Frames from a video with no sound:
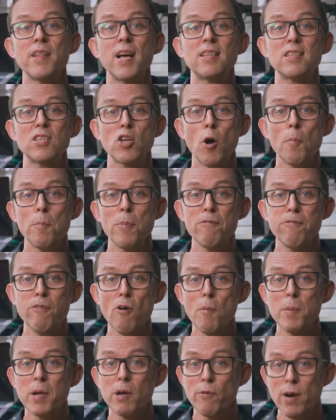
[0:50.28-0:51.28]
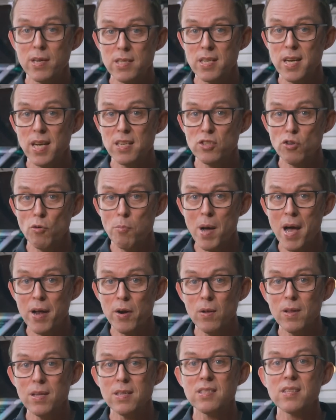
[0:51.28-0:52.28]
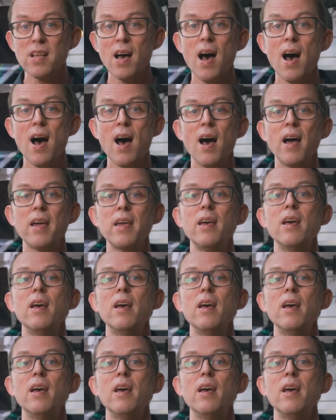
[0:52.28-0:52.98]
Their top performing residential panel is the High